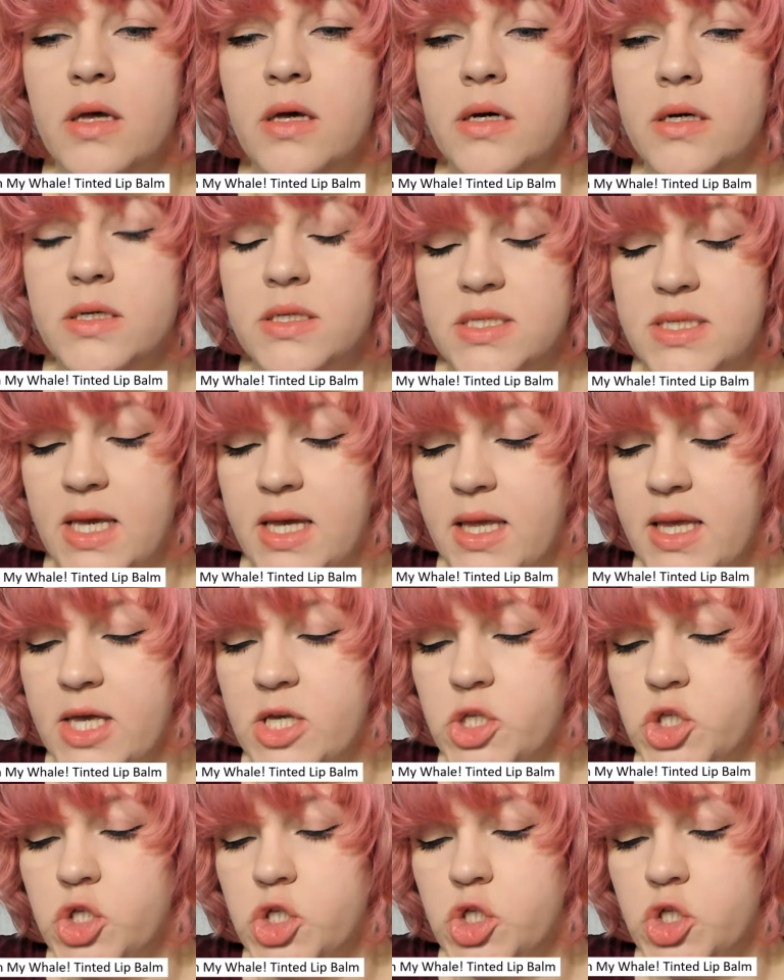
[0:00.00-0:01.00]
It's like,
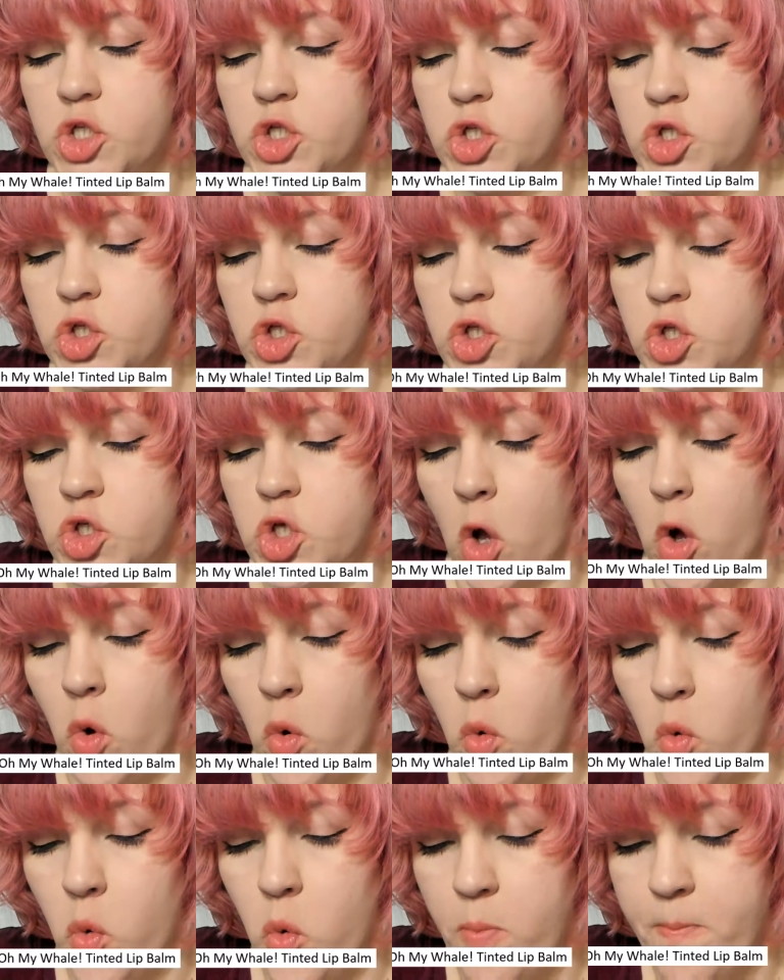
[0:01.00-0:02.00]
it's
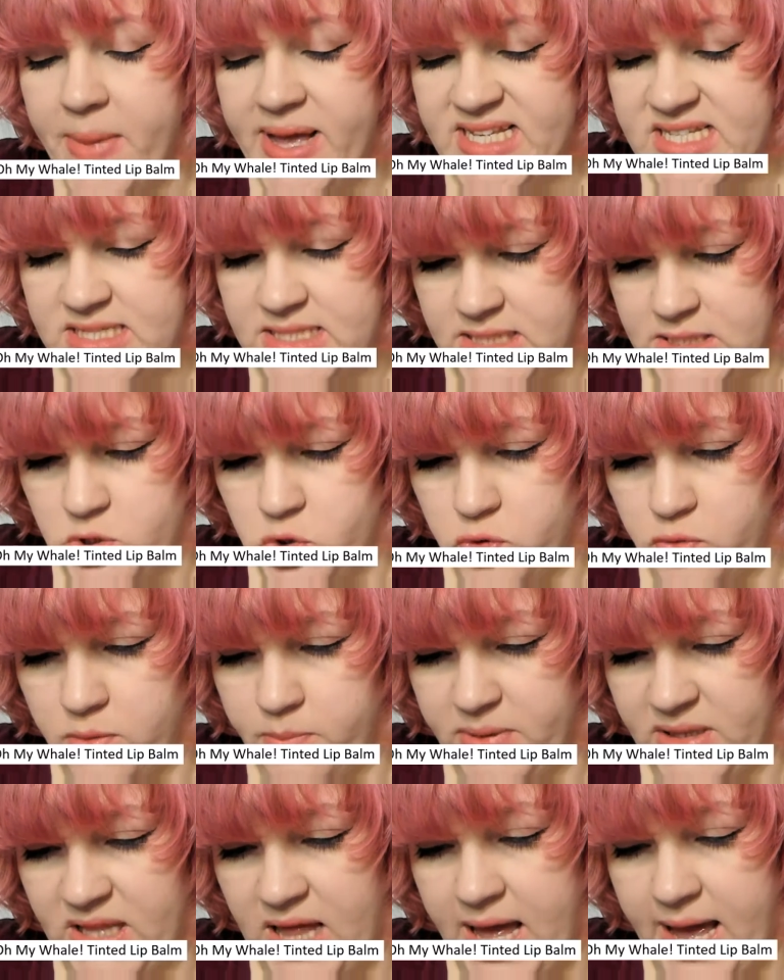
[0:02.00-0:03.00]
so messy to
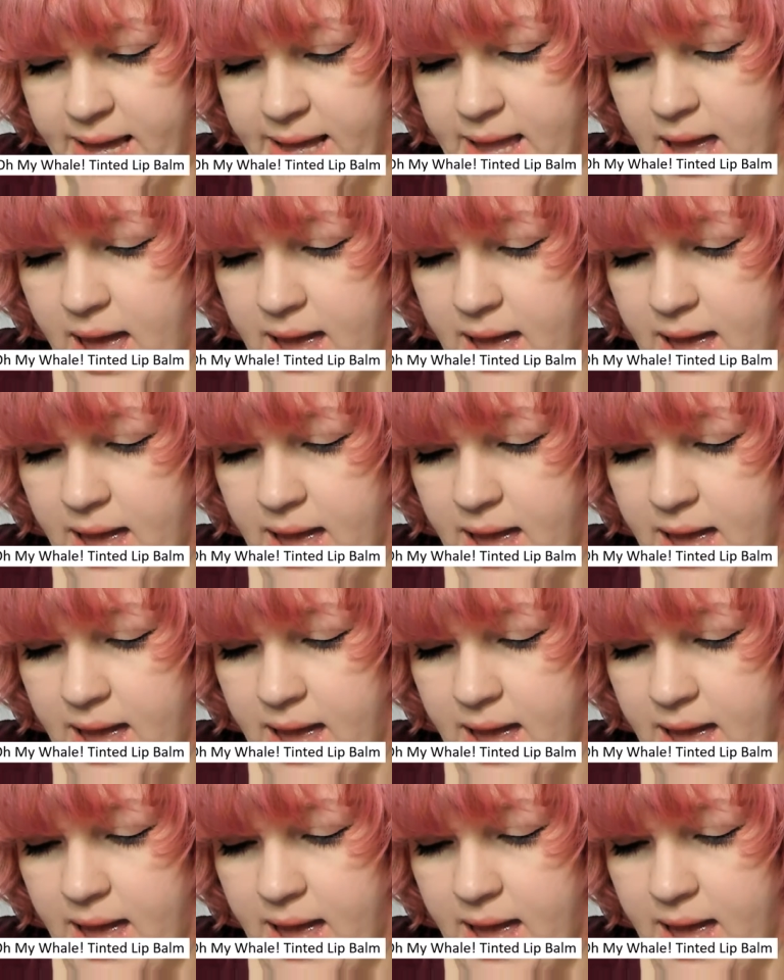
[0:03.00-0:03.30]
apply.